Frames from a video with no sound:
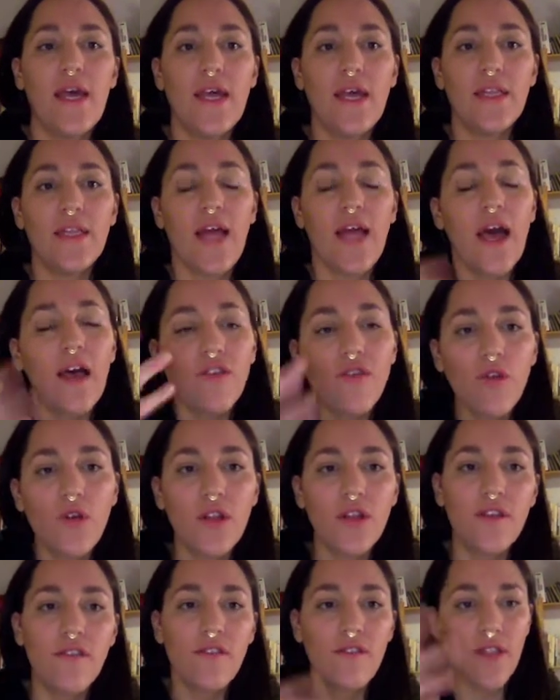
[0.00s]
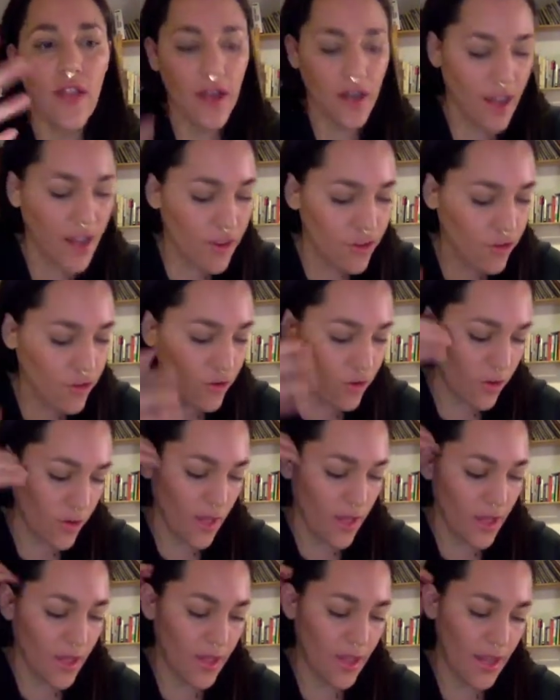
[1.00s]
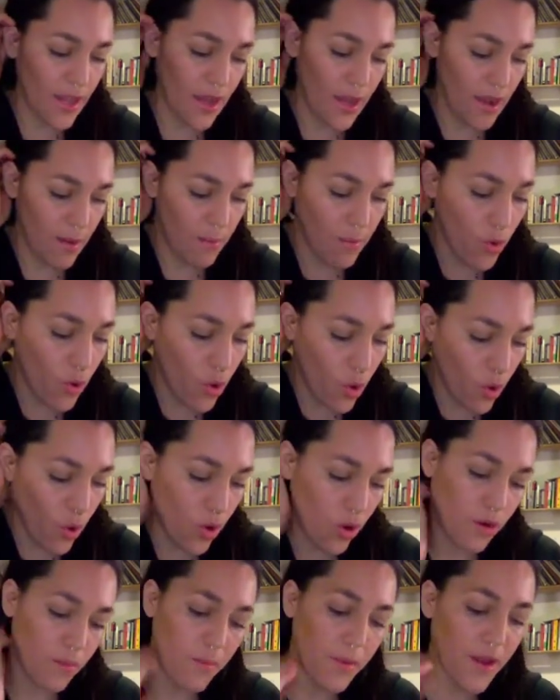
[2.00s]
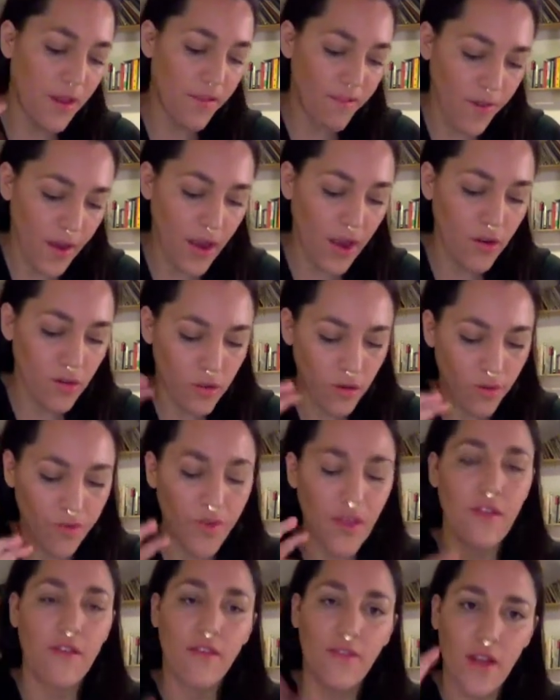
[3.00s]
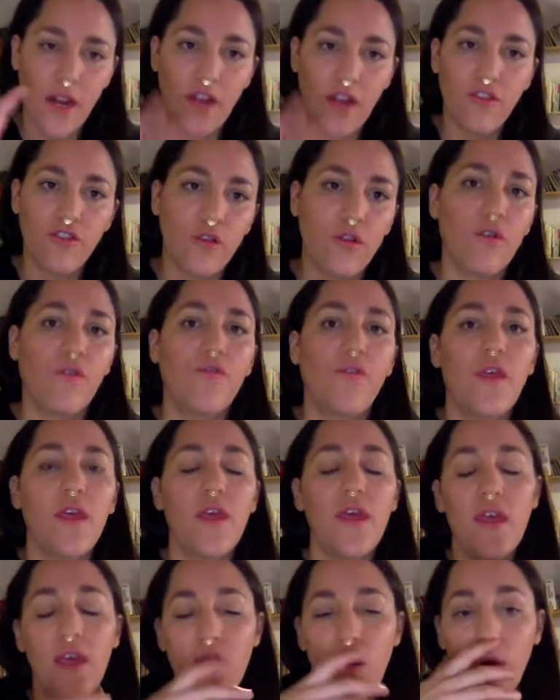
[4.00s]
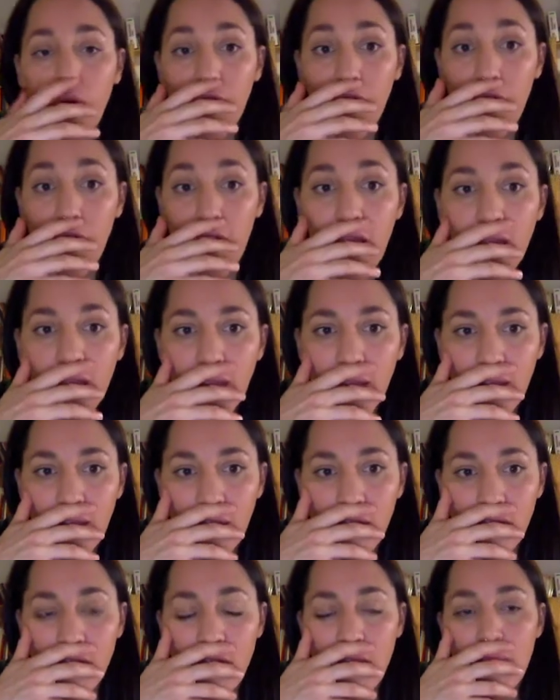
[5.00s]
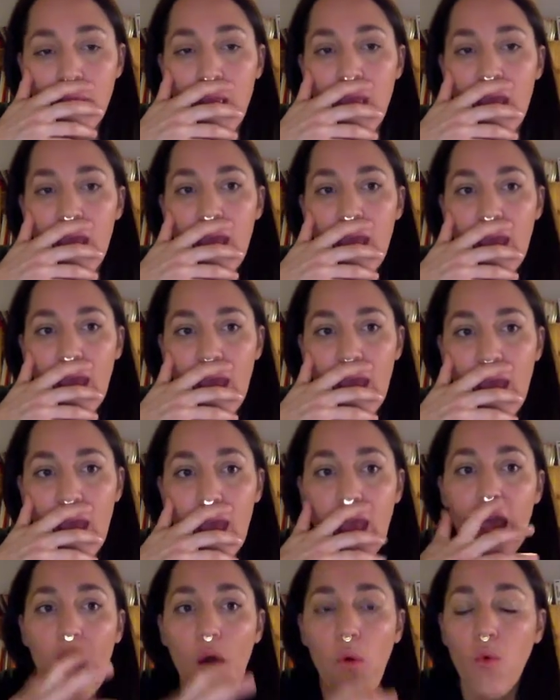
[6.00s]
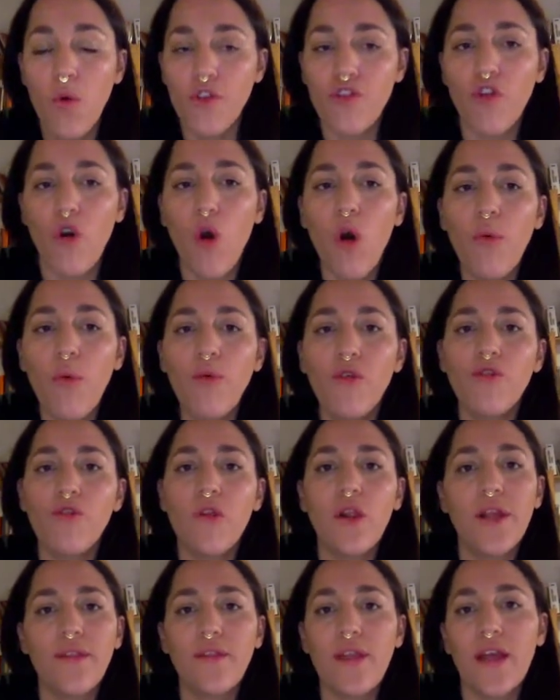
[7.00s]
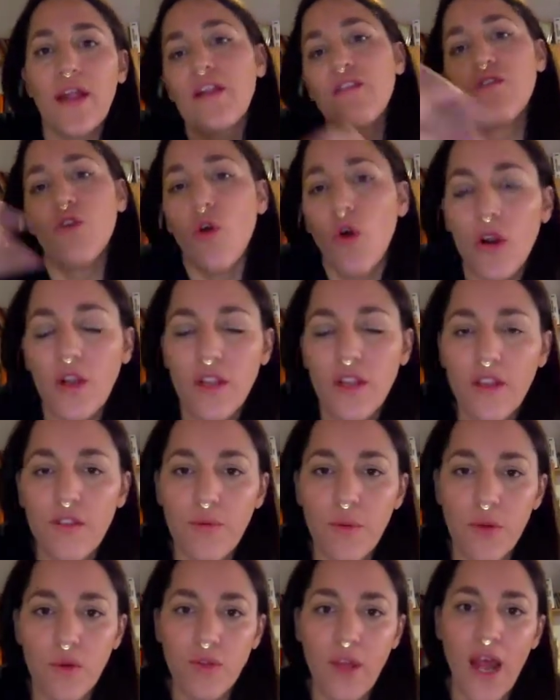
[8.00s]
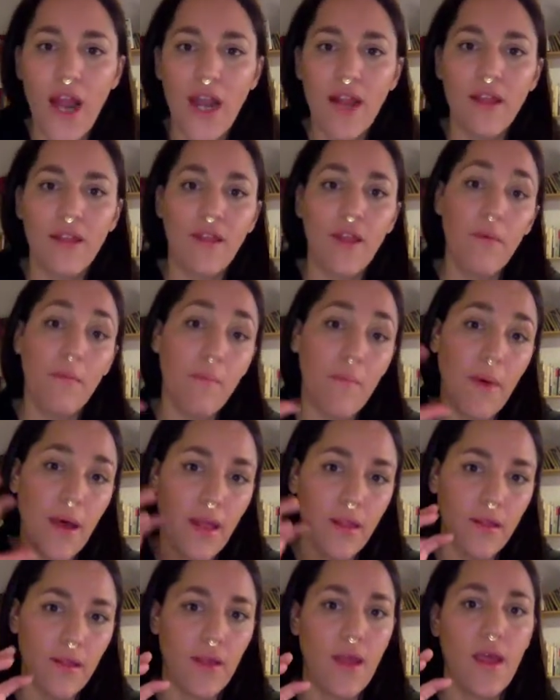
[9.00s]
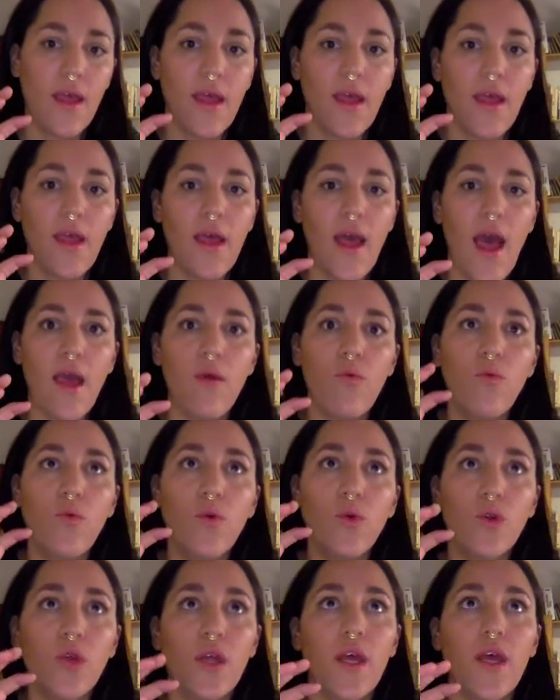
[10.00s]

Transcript: does all this narration in the book called Brief Account of the Destruction of the Indies, which obviously tells all this brutality, but I would